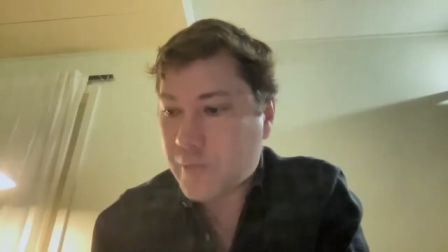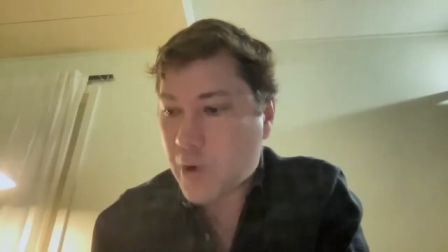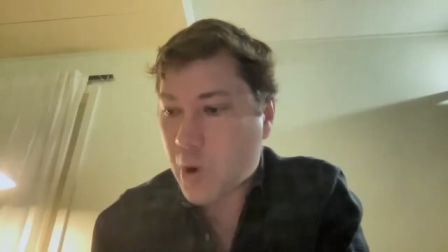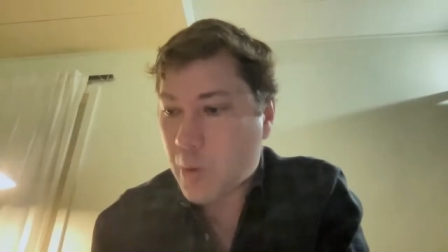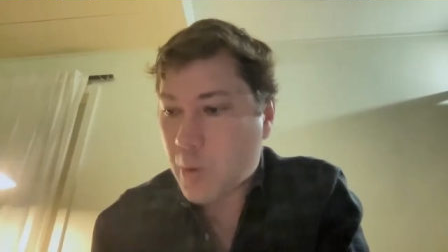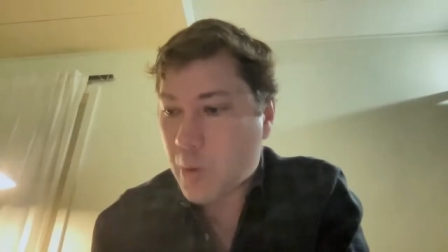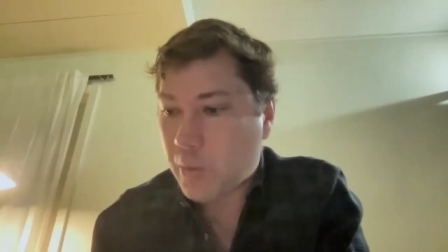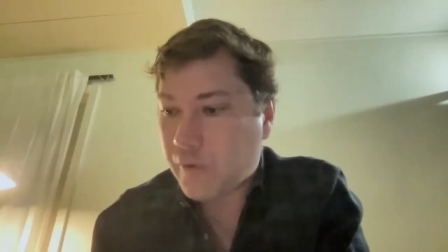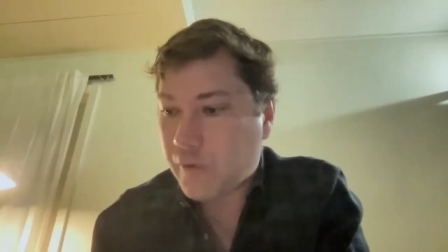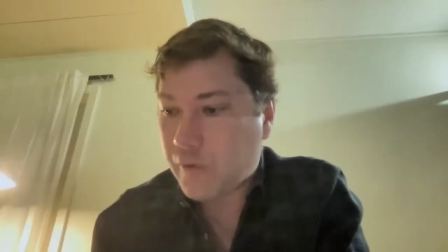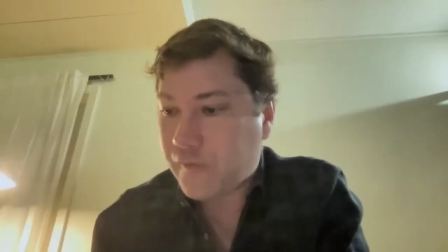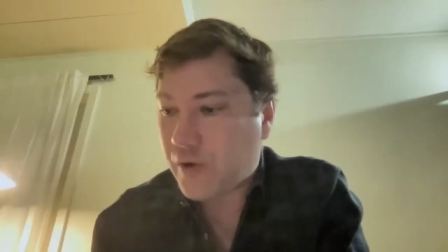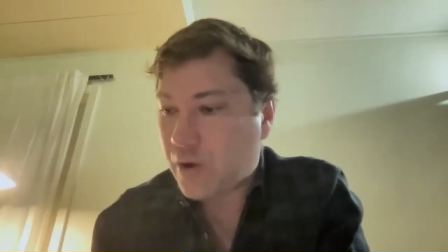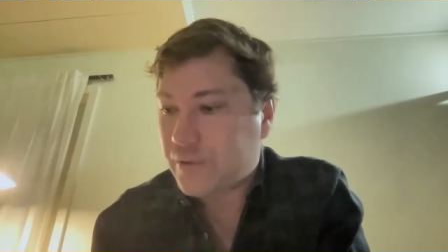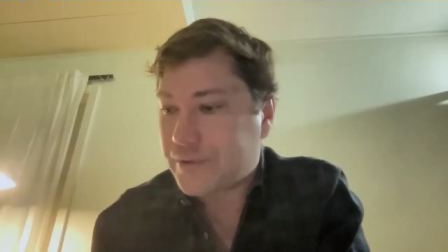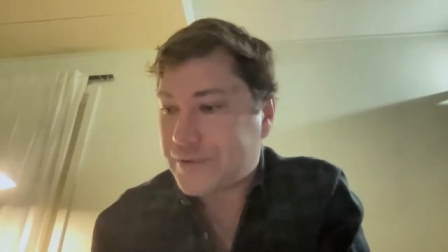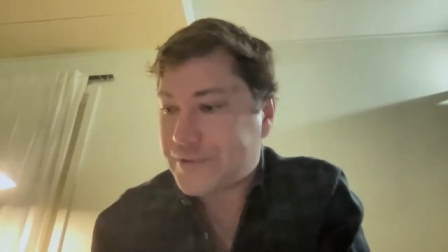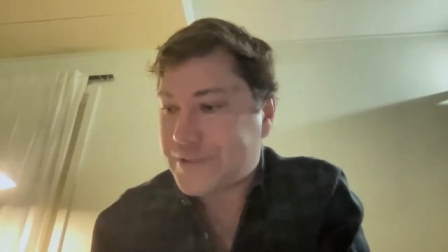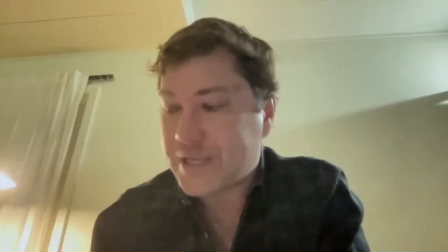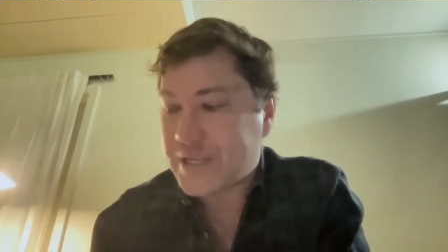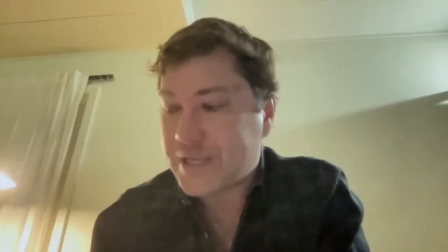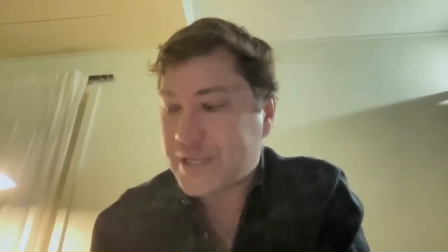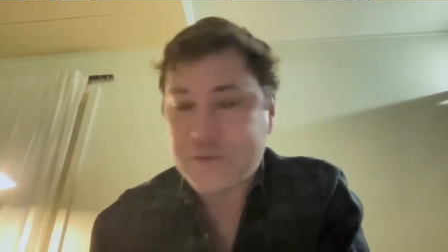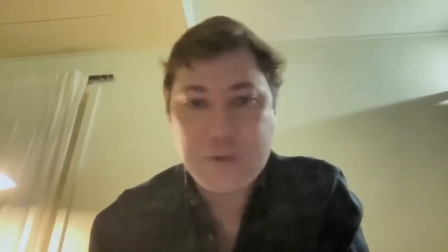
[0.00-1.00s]
of mobile
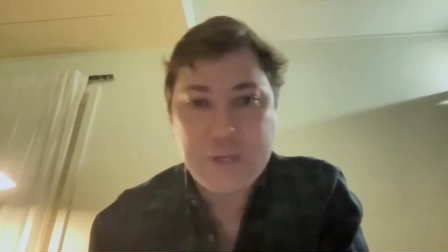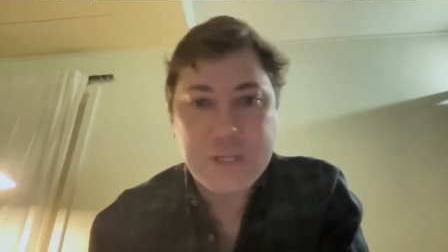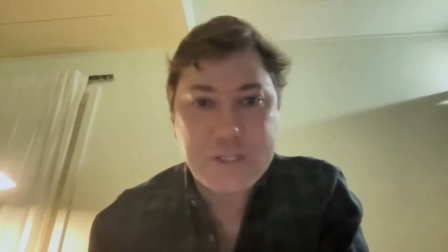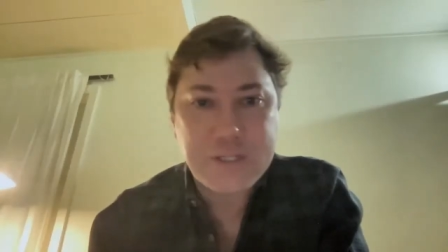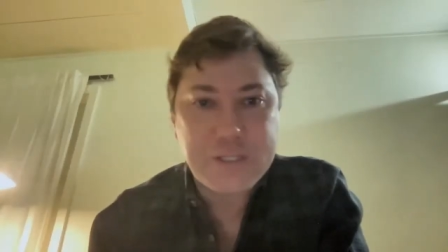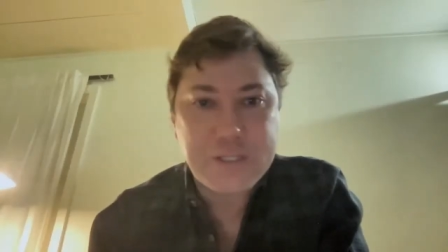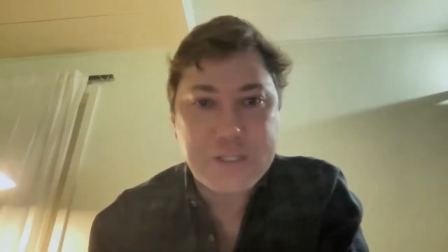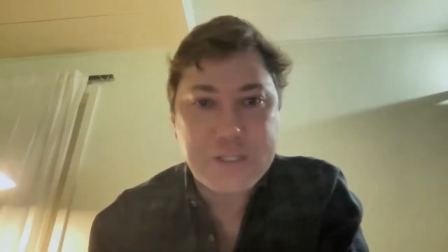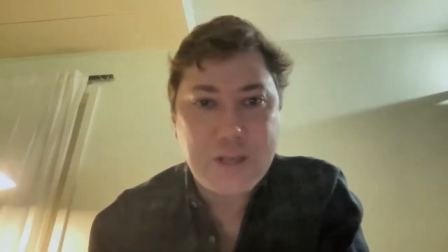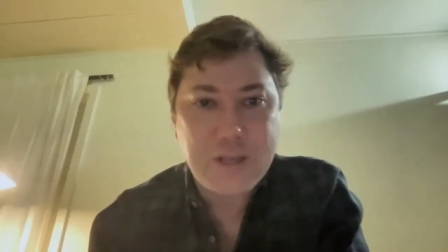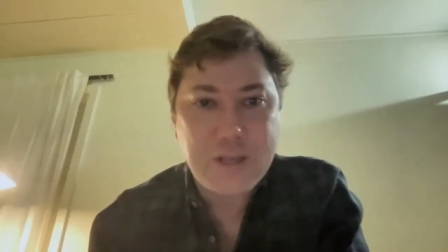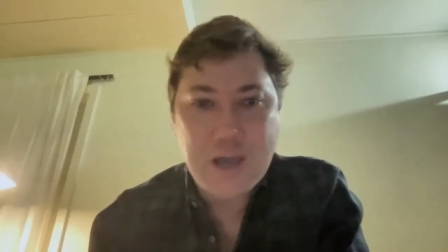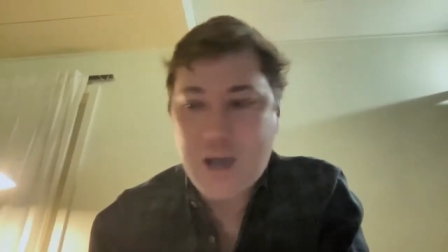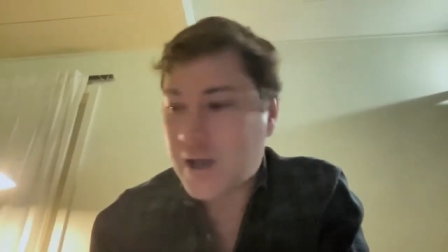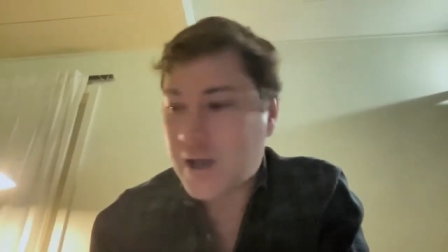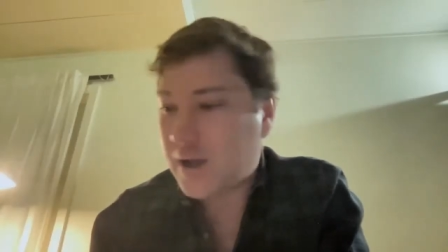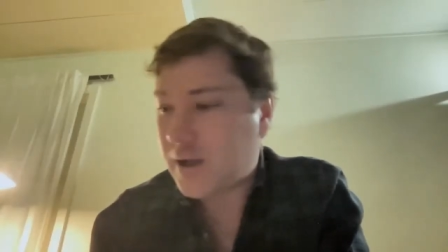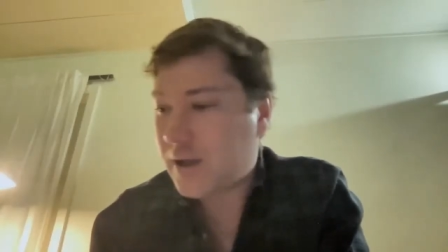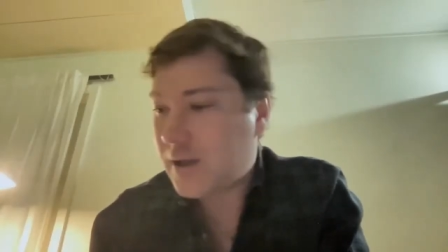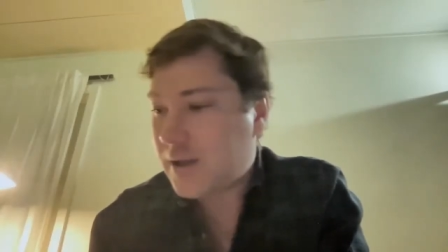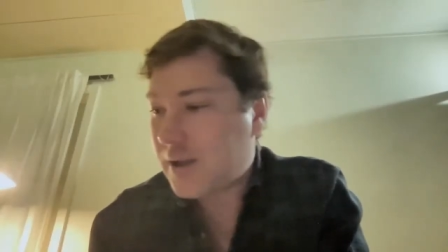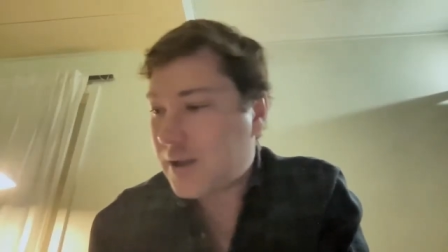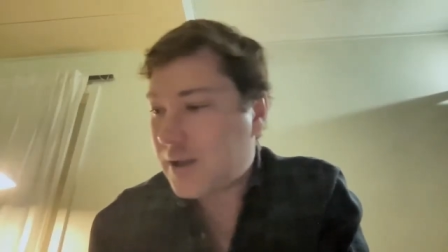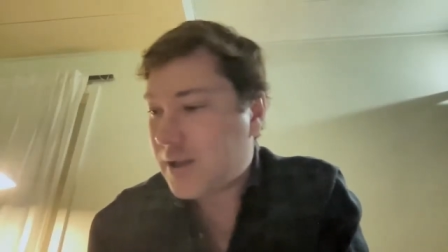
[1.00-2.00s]
phones has reached uh,